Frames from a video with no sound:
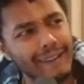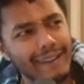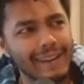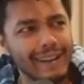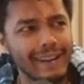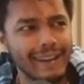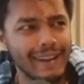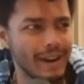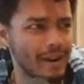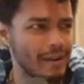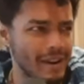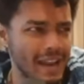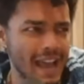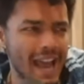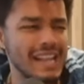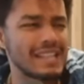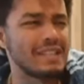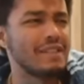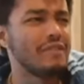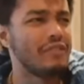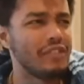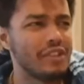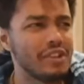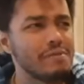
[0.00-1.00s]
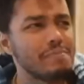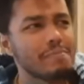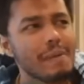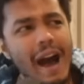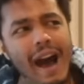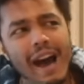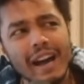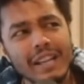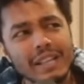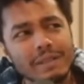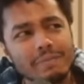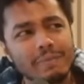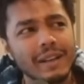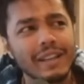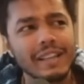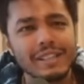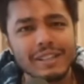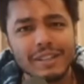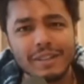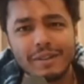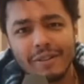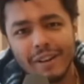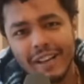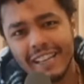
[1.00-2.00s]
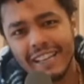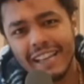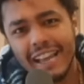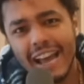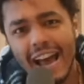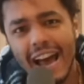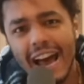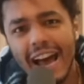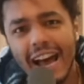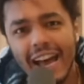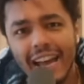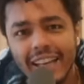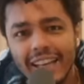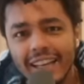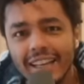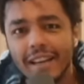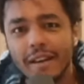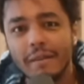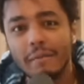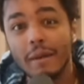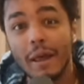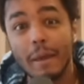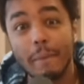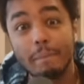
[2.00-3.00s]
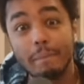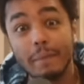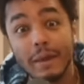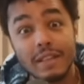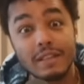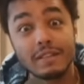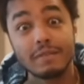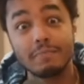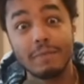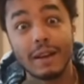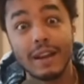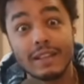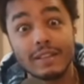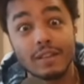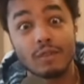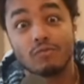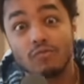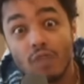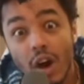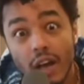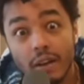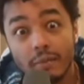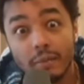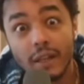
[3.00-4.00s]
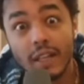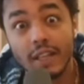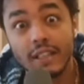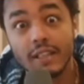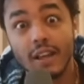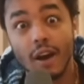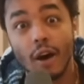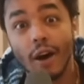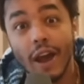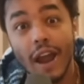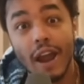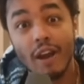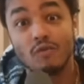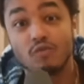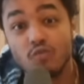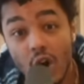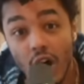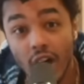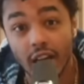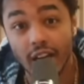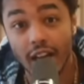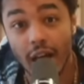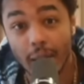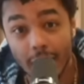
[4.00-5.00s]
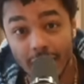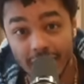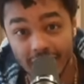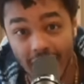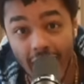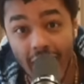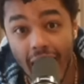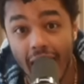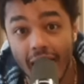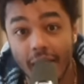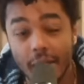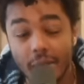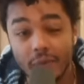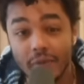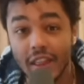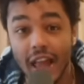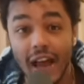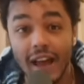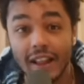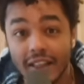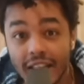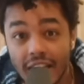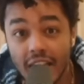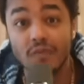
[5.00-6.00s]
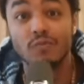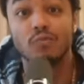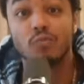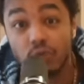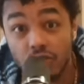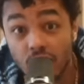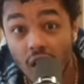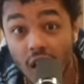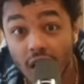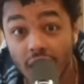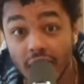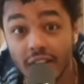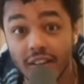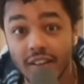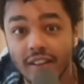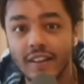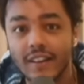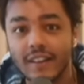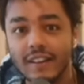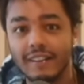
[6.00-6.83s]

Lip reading: he only has a few bodies, but he's a great guy. I'm like, bitch, Melissa, run, Melissa. Okay, run. How about that? Not leave. Run.